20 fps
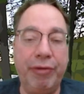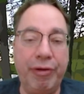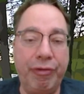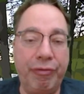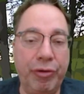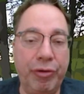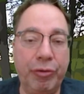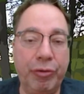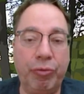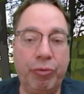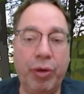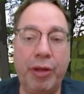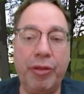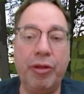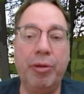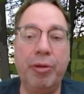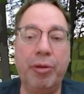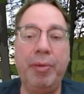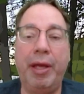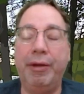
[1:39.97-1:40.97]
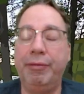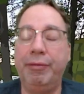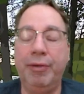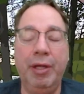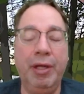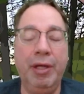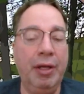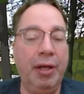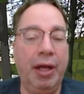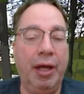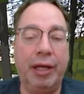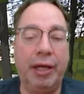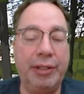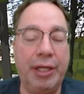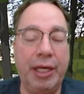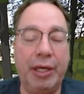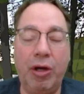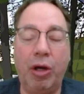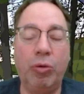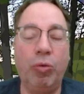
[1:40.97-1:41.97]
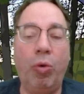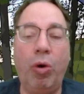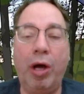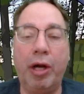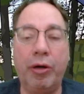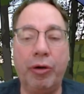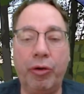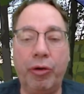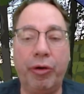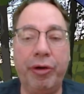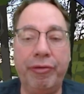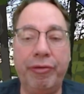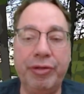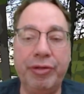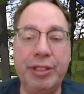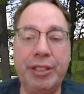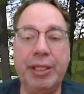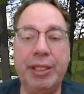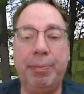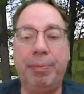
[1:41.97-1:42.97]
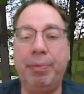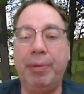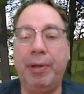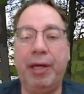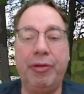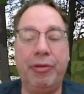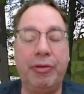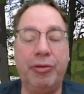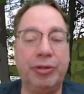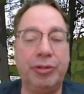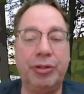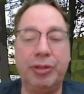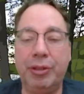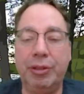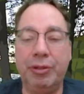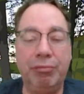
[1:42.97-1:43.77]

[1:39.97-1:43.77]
if you run them and take on water or even tip, there's